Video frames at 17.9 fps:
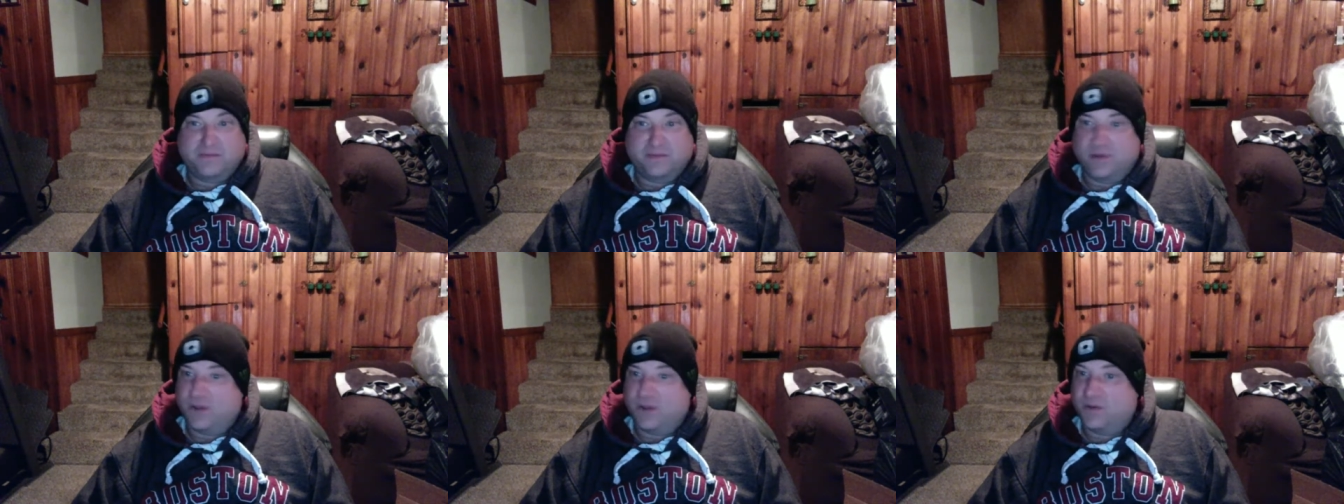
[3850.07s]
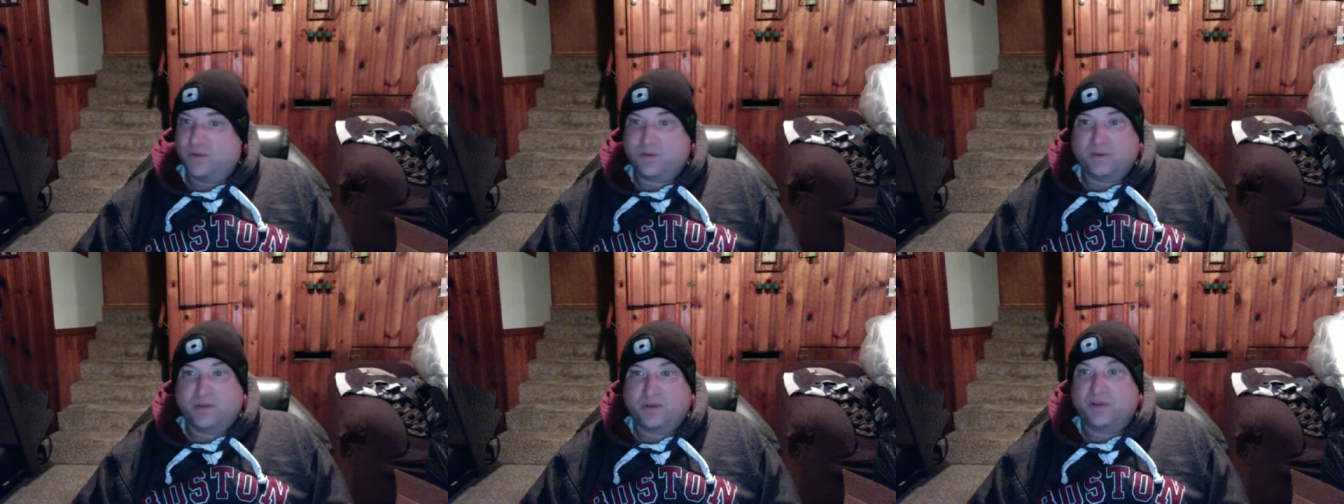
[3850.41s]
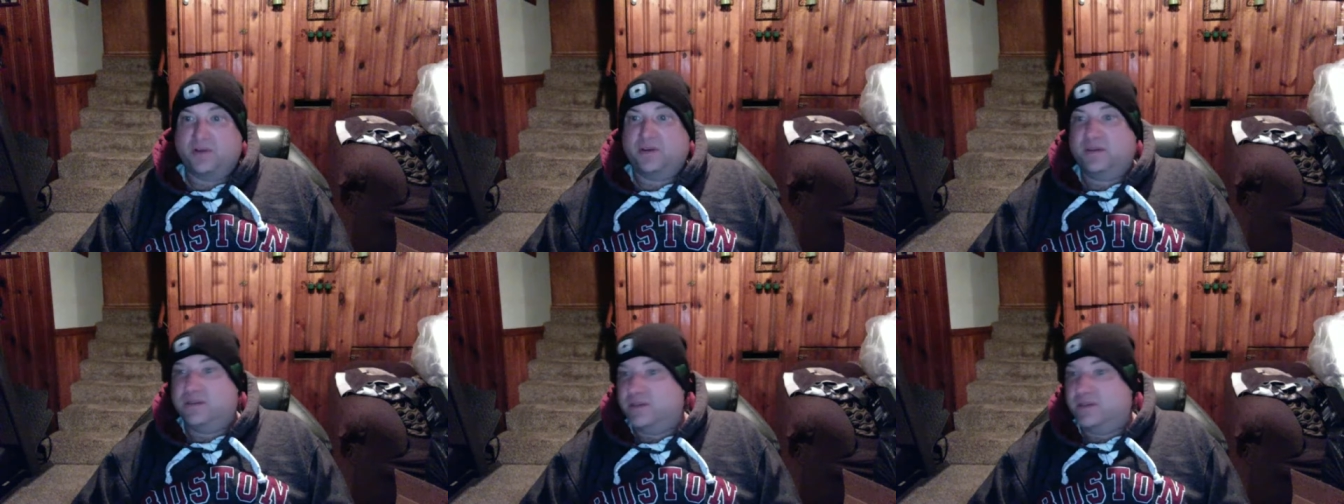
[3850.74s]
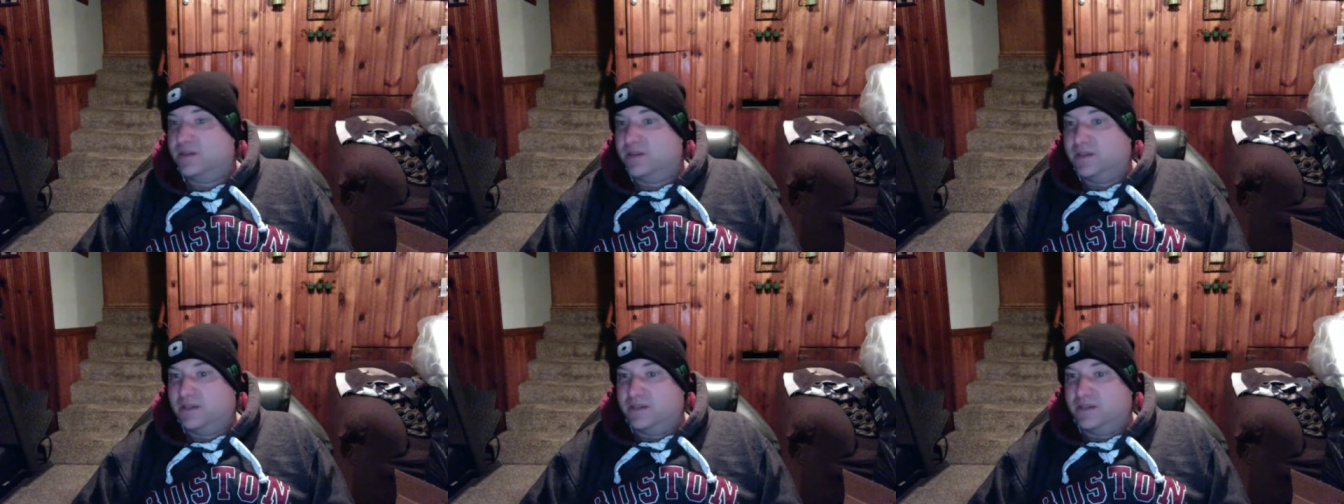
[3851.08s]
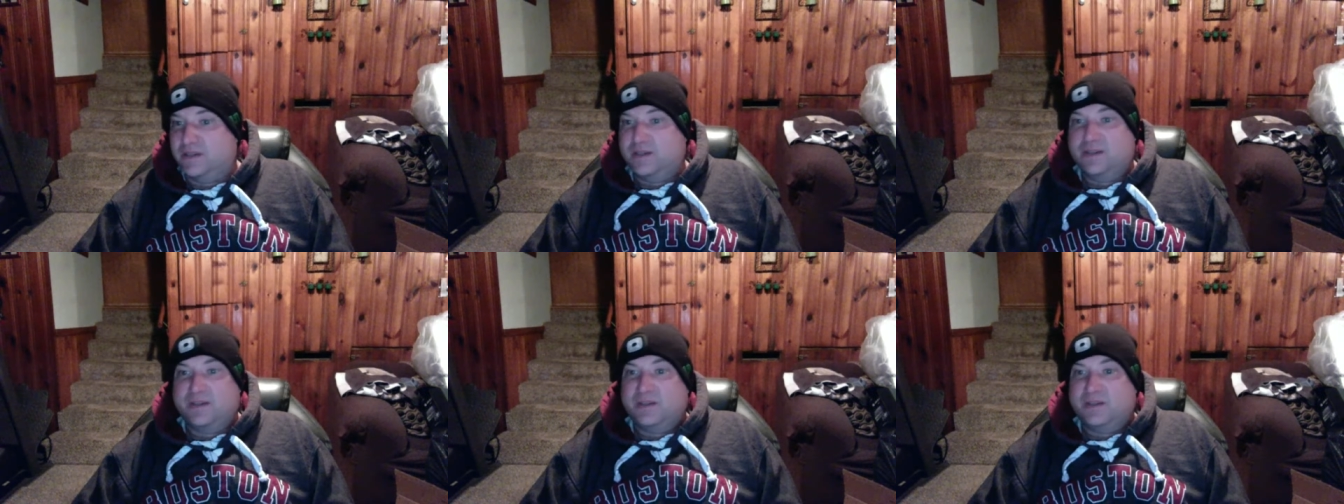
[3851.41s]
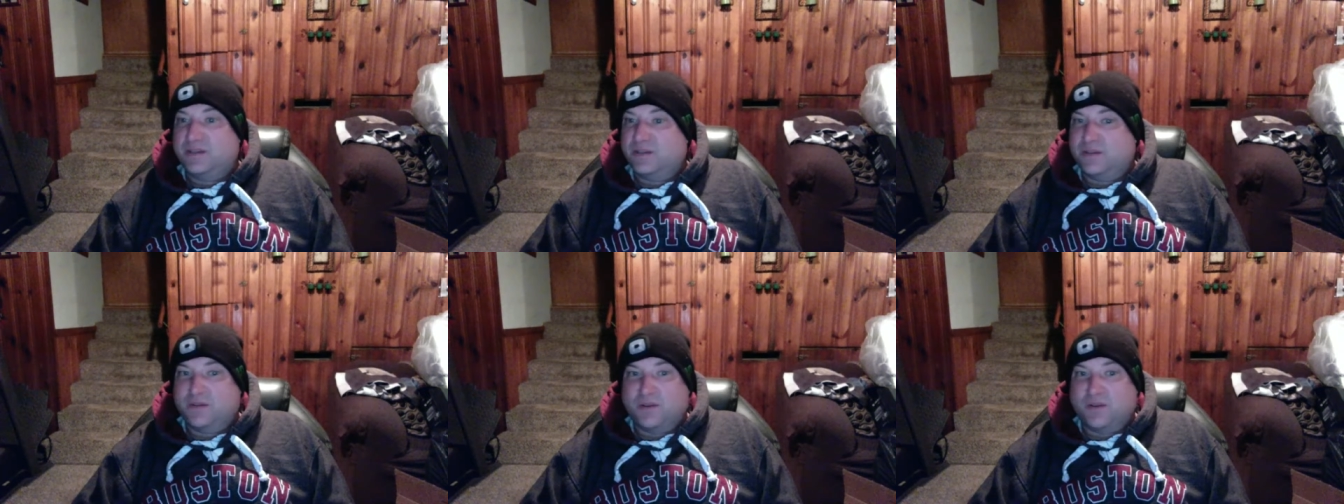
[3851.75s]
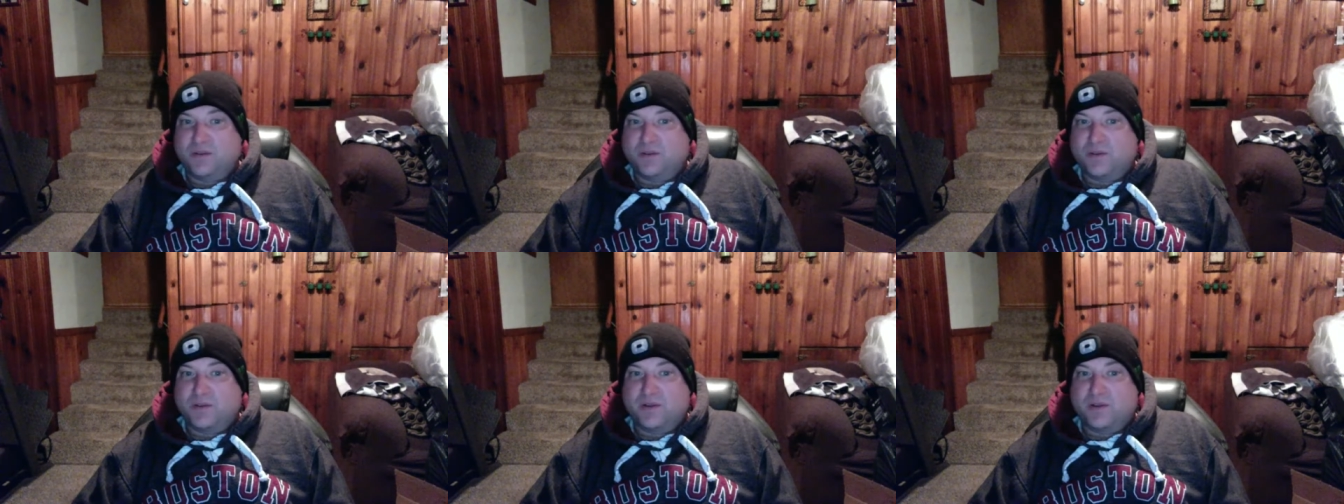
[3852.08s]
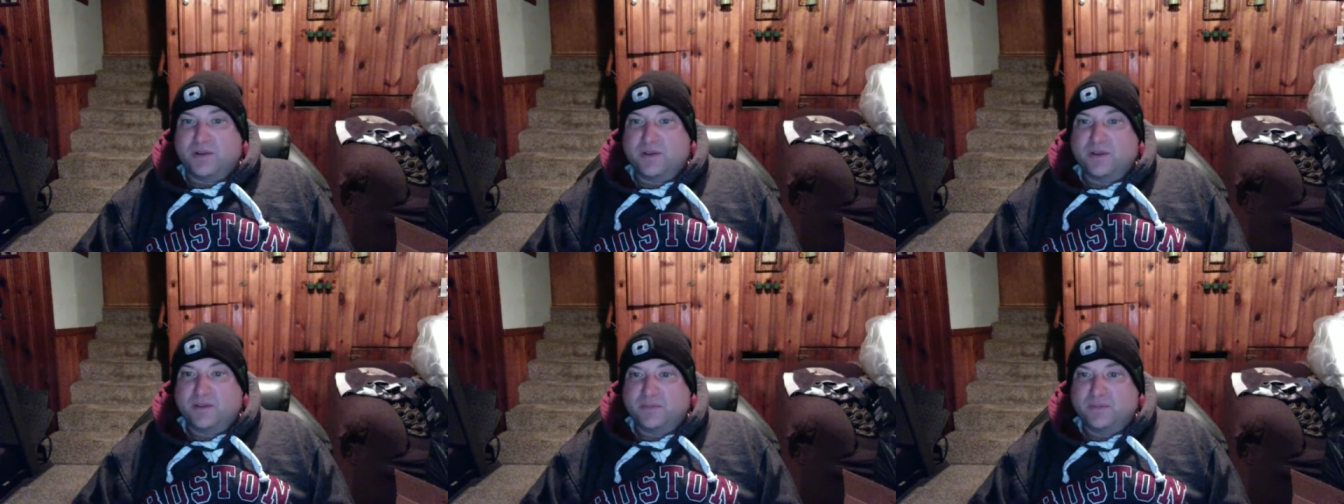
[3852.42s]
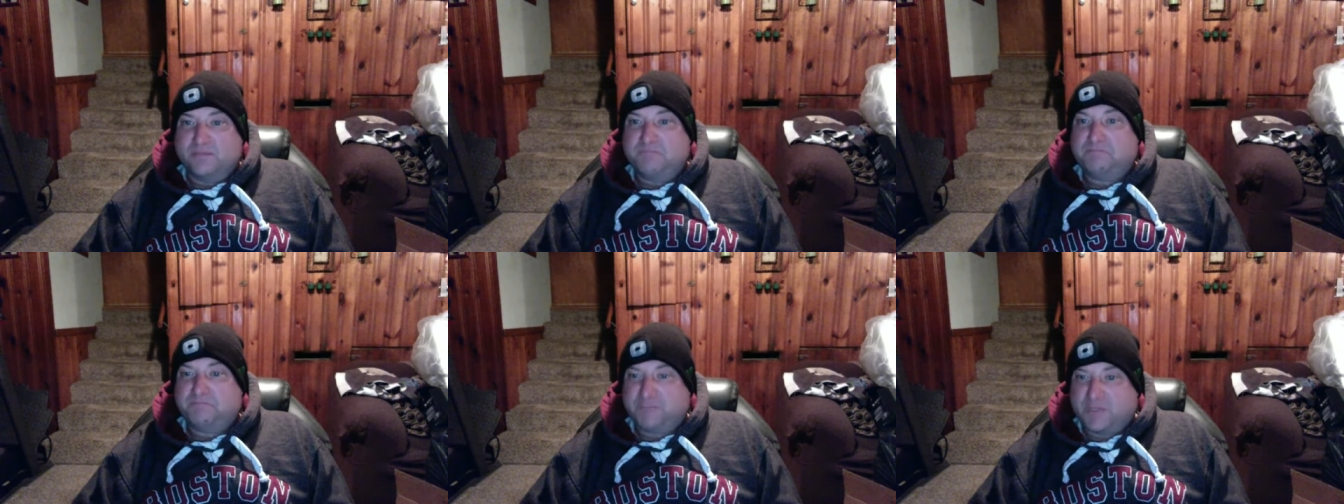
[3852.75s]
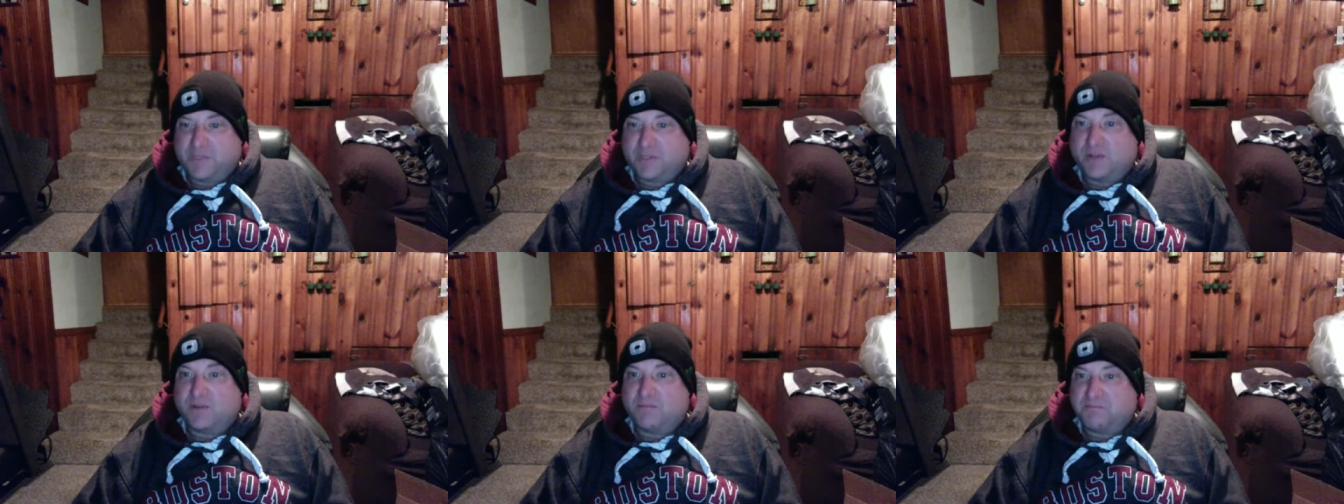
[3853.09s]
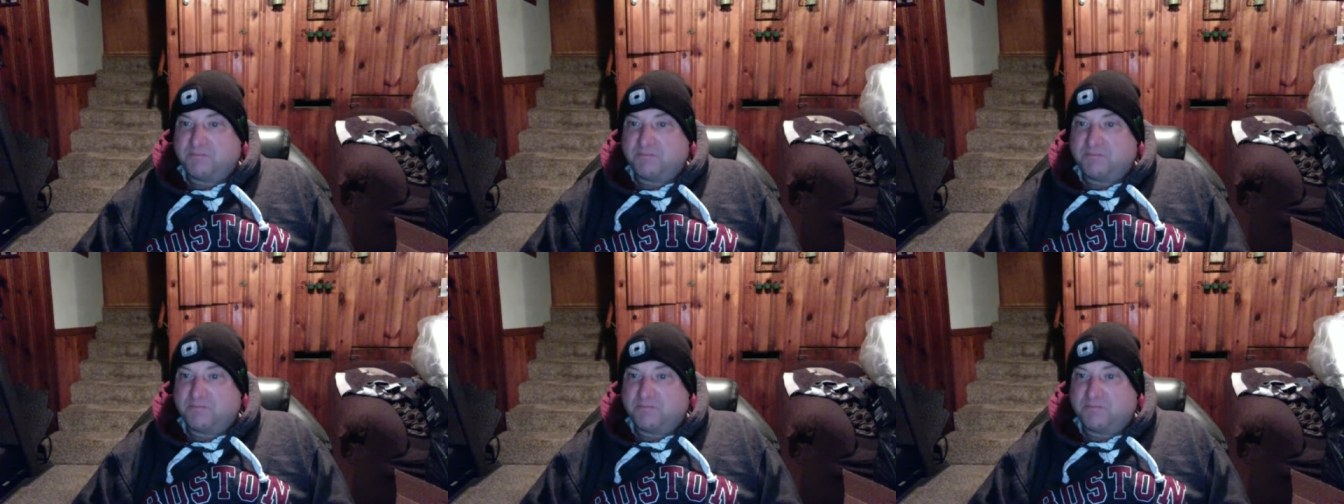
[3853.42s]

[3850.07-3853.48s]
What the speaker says: no good, no good. So